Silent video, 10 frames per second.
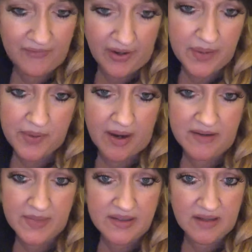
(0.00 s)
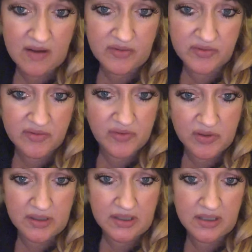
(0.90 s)
very proud of myself
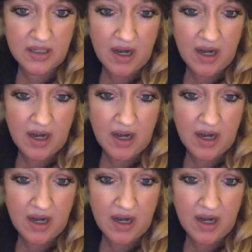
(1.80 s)
for.